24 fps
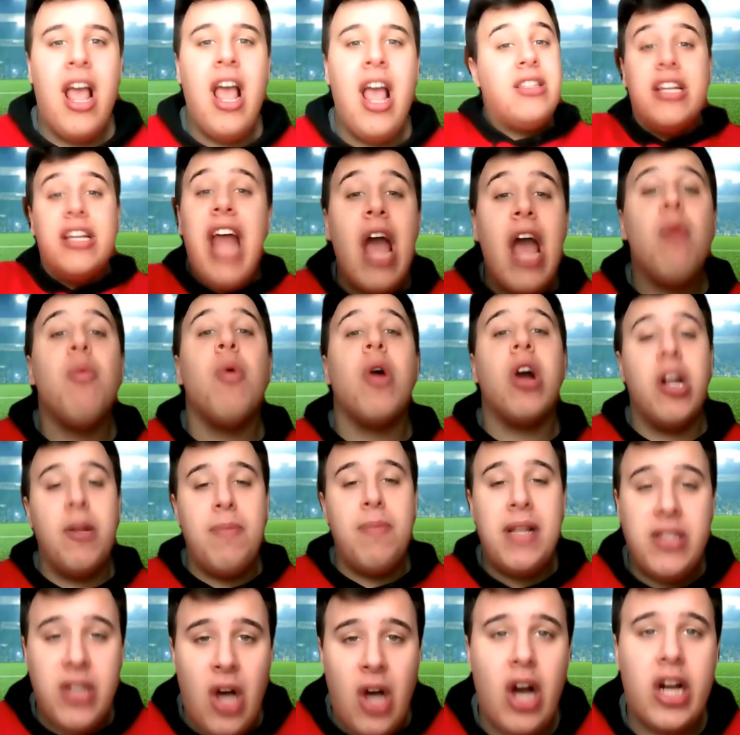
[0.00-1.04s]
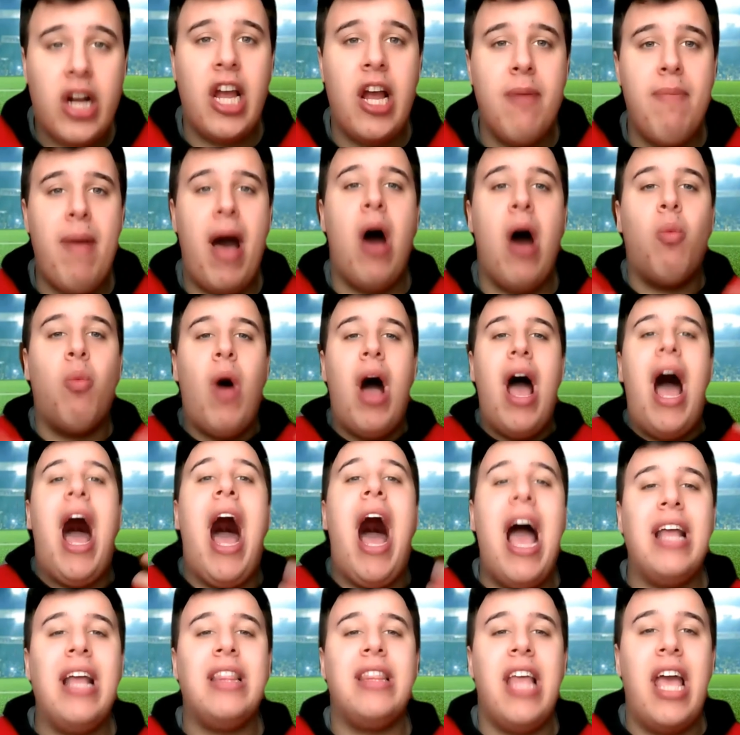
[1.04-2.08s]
Today, we're going to be talking about why I